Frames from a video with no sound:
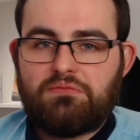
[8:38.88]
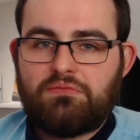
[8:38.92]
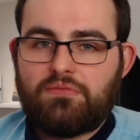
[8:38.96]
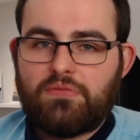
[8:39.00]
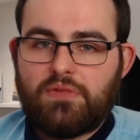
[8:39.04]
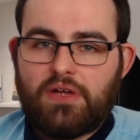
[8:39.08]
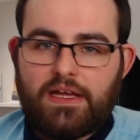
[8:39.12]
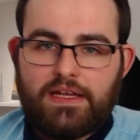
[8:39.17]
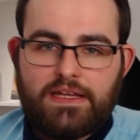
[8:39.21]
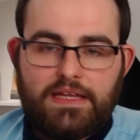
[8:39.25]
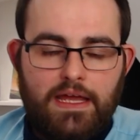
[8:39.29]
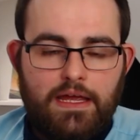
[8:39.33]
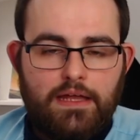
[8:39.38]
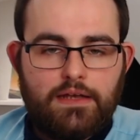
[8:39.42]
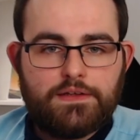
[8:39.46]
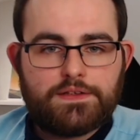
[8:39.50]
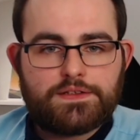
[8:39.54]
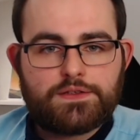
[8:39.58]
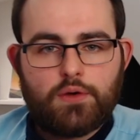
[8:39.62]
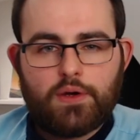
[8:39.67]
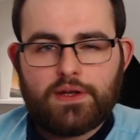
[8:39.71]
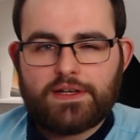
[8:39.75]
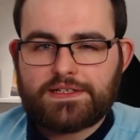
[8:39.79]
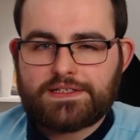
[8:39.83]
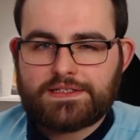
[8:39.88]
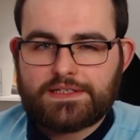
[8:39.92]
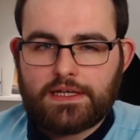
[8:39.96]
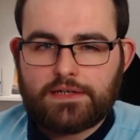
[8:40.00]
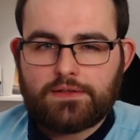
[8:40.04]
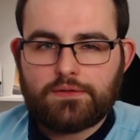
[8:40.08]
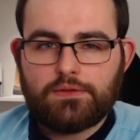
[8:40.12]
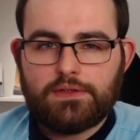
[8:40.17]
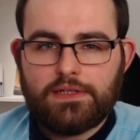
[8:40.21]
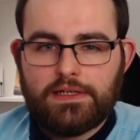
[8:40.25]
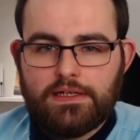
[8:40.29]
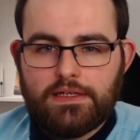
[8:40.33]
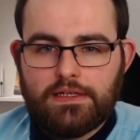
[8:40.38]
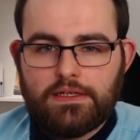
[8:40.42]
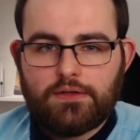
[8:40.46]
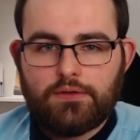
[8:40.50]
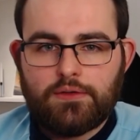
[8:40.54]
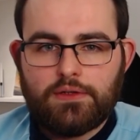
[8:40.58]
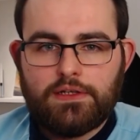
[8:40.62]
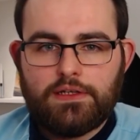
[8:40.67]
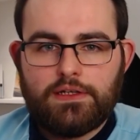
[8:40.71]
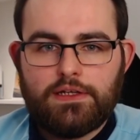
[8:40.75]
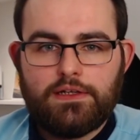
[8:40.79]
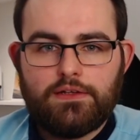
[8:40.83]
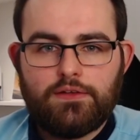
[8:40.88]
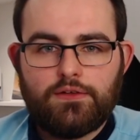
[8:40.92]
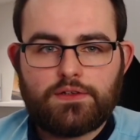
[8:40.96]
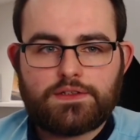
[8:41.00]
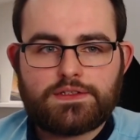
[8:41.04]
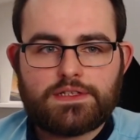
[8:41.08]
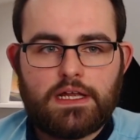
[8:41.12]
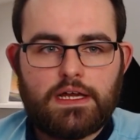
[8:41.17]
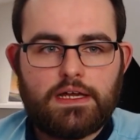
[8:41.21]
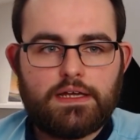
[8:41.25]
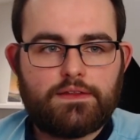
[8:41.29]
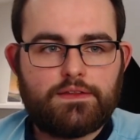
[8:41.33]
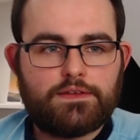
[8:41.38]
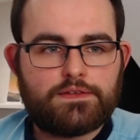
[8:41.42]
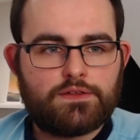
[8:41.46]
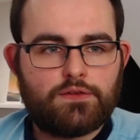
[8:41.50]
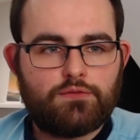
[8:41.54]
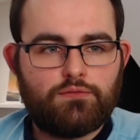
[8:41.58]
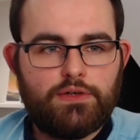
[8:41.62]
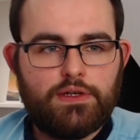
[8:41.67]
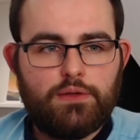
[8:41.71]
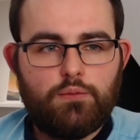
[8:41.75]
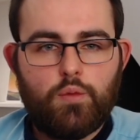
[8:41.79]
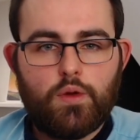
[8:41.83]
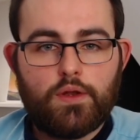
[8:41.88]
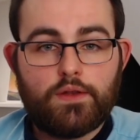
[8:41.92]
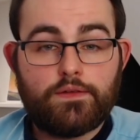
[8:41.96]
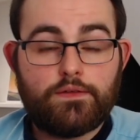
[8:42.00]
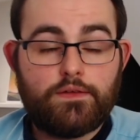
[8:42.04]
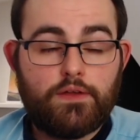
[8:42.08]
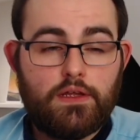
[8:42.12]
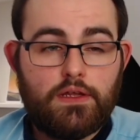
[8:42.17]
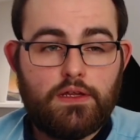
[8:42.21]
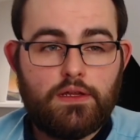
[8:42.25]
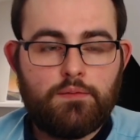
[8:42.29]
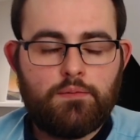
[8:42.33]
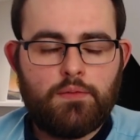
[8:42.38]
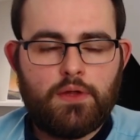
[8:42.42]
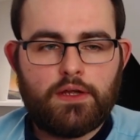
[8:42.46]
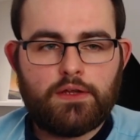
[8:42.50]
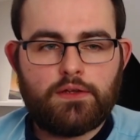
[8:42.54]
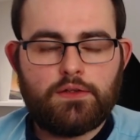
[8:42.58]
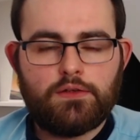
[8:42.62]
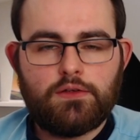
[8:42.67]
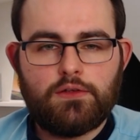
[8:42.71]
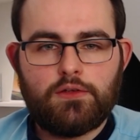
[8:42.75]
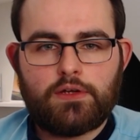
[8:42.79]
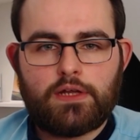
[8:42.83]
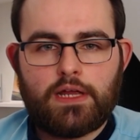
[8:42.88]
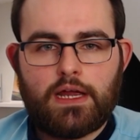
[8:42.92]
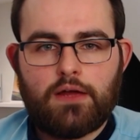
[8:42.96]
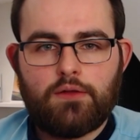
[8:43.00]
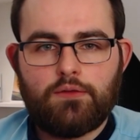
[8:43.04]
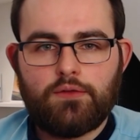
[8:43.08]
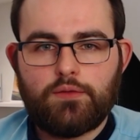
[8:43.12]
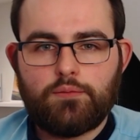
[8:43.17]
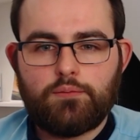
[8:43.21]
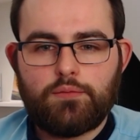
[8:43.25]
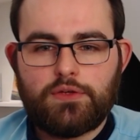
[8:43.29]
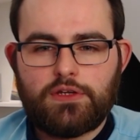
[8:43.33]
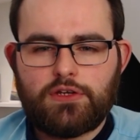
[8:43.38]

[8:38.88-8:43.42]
Again, it's quite a settled league. It looks like there's not really one team that I could look out that would be